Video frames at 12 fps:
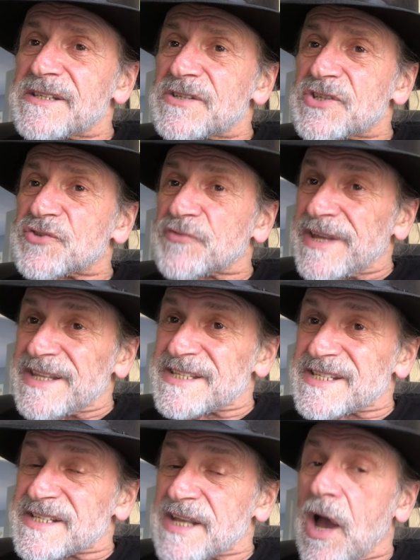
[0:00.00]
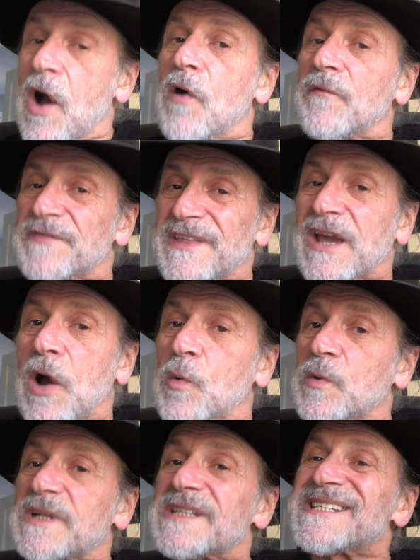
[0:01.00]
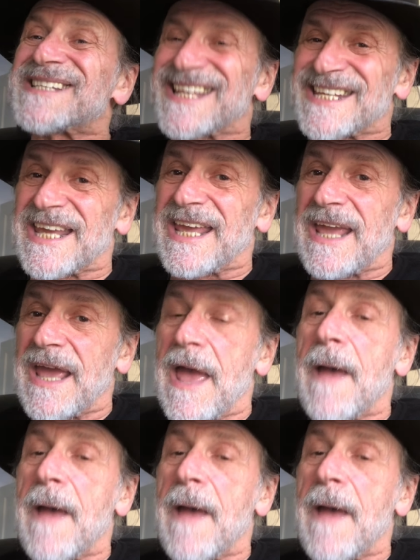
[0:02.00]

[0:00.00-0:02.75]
streets of the Golden City